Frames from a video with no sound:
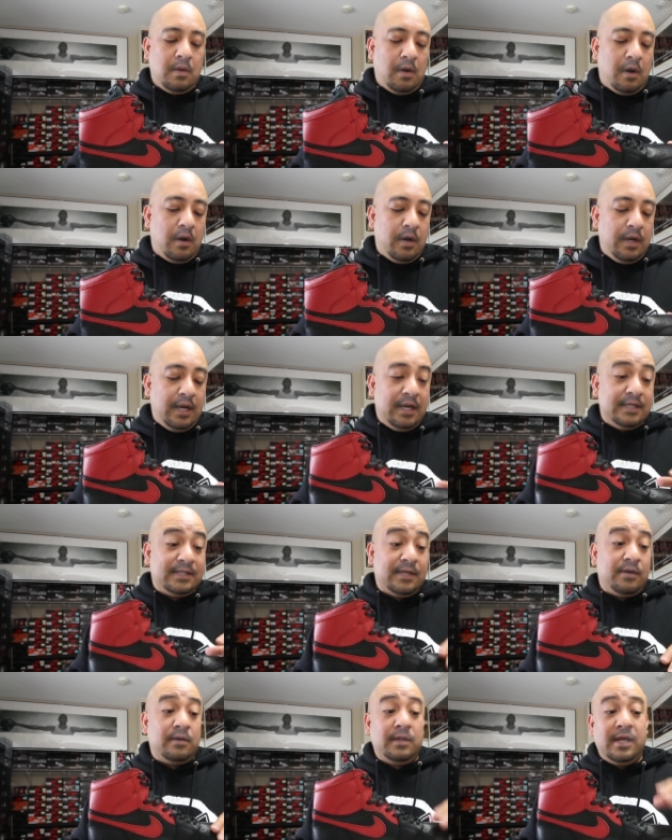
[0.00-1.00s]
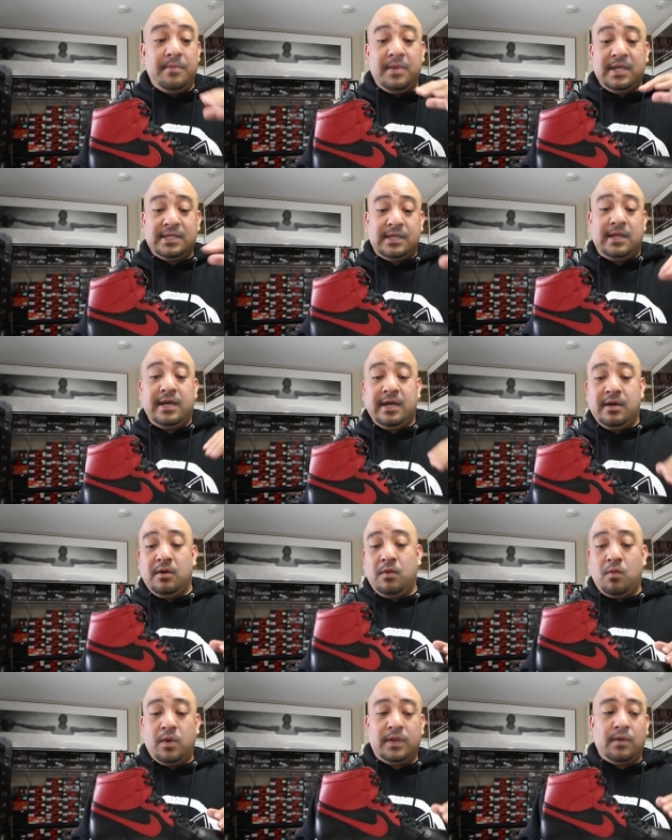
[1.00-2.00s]
All right, and is there a limit to, like,
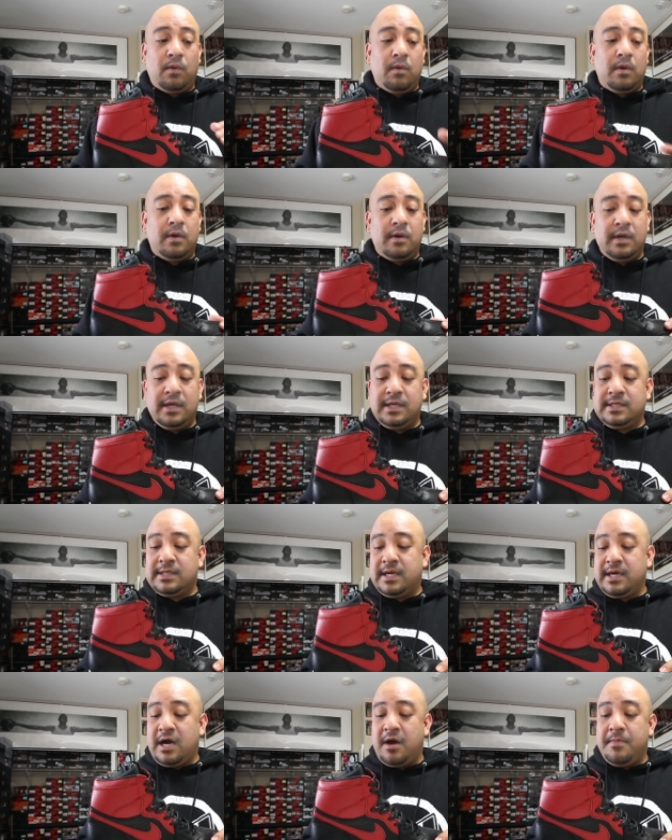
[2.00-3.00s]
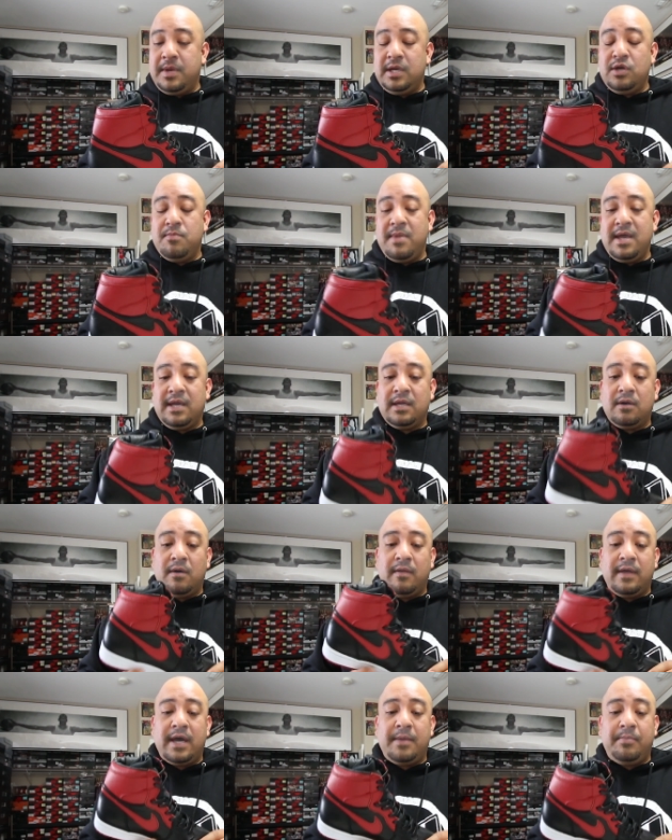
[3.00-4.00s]
what the order is? Like, how many you make and
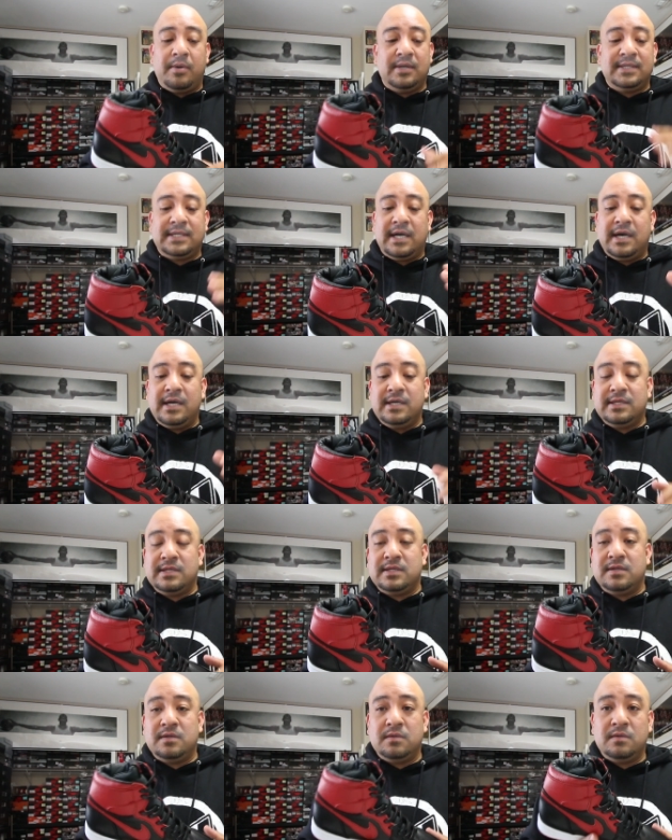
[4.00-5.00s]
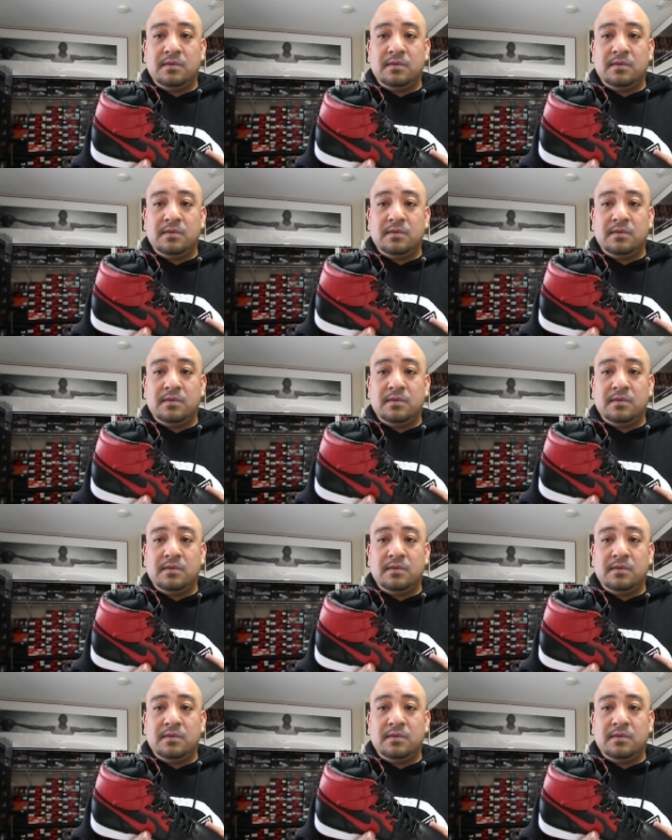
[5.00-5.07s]
all that per size?